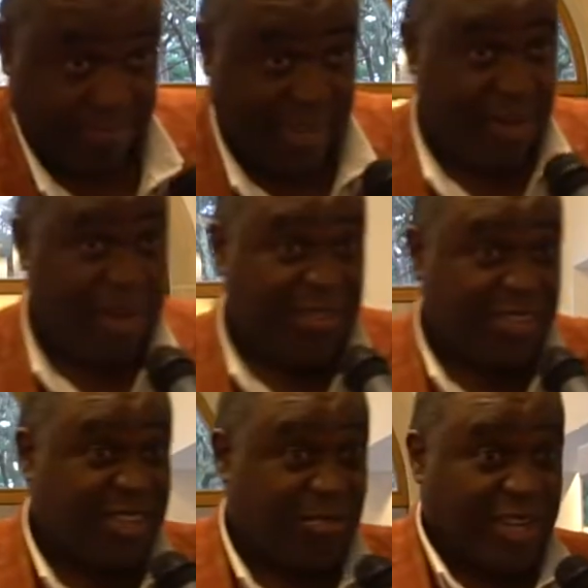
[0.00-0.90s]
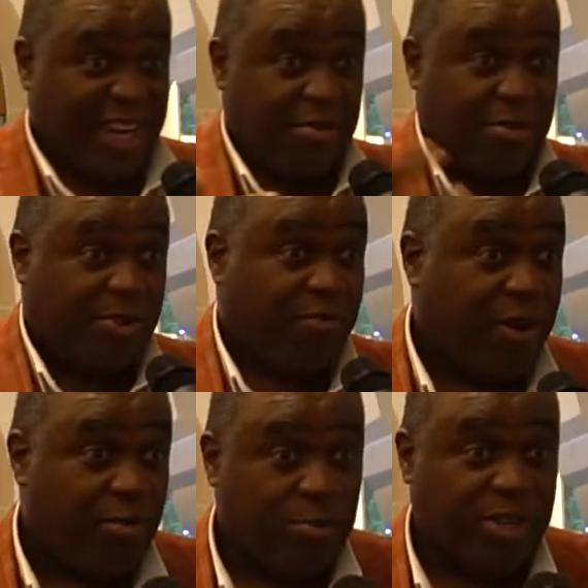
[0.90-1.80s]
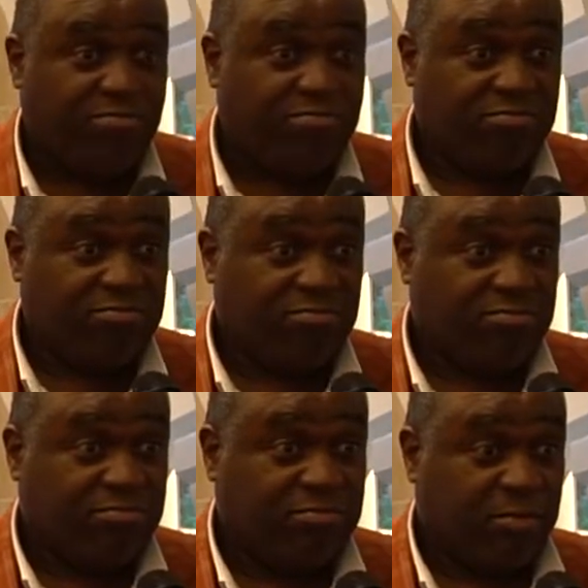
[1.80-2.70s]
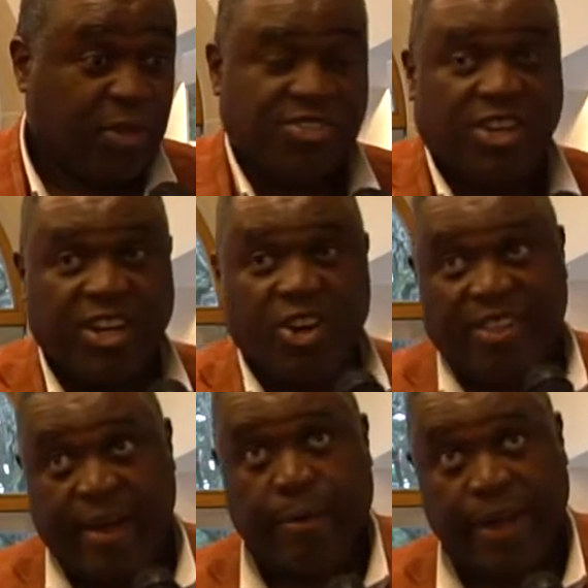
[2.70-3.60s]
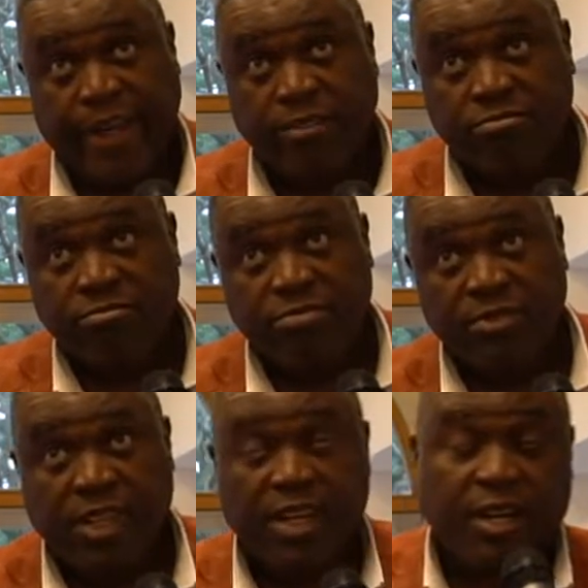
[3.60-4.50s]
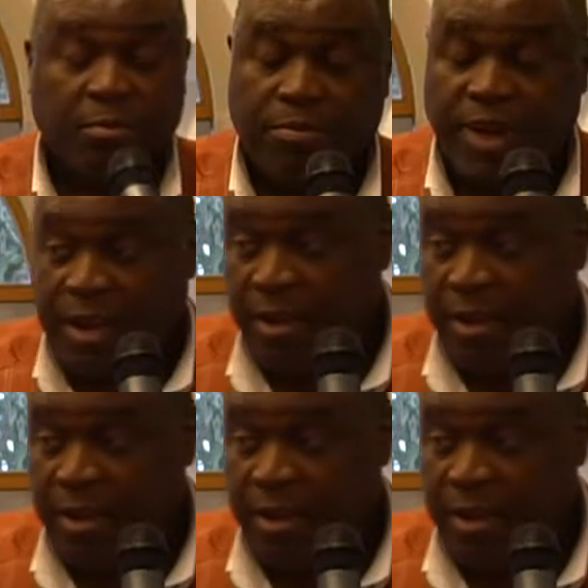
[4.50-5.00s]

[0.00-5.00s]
How many of us think we're going to get ripped off by a woman? Well, certainly not that way. But